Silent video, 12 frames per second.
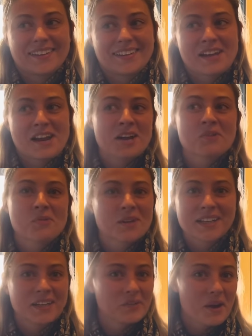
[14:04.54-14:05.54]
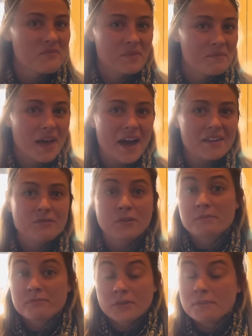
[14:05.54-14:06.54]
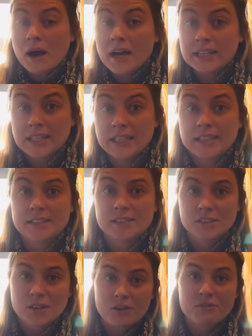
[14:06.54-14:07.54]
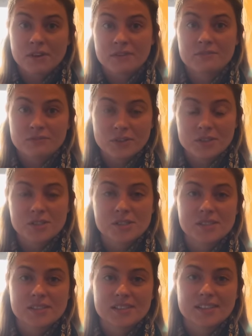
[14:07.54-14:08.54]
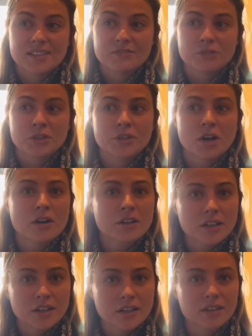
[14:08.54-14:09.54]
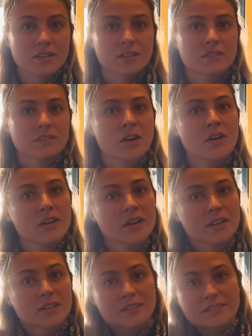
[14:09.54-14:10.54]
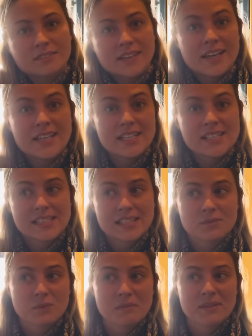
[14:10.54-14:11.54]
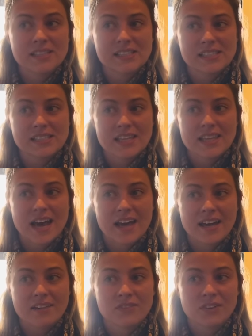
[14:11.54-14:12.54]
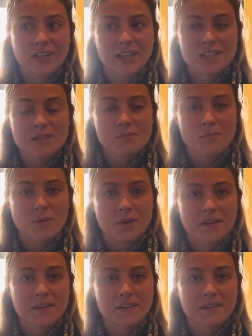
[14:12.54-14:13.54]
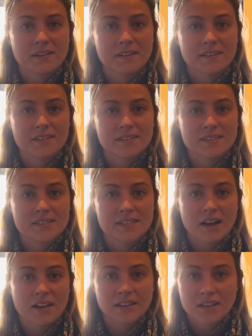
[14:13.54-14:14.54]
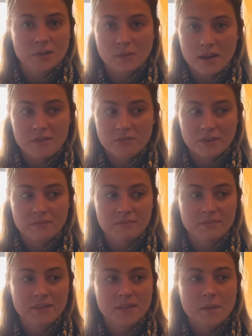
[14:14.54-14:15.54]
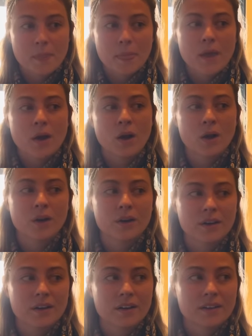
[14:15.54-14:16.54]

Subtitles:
I don't want to get away from that for my kids, you know, and for just for younger ladies and women to see that. I feel like it's important to not get away from her